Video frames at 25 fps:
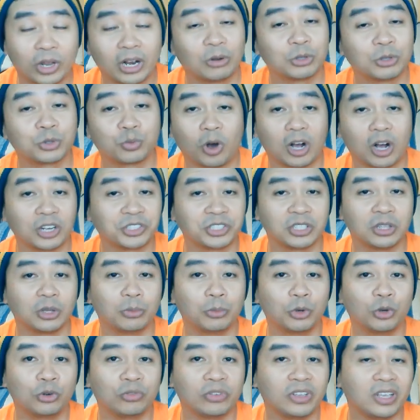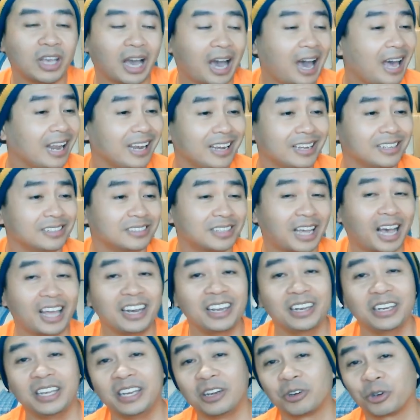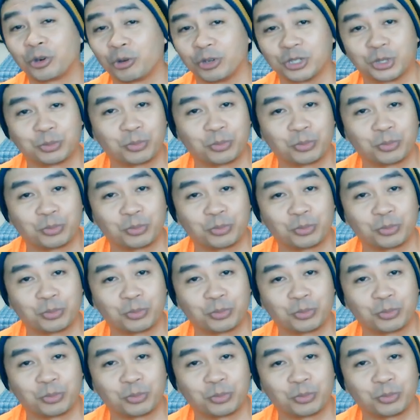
I was watching the movie, I didn't I didn't hear Chris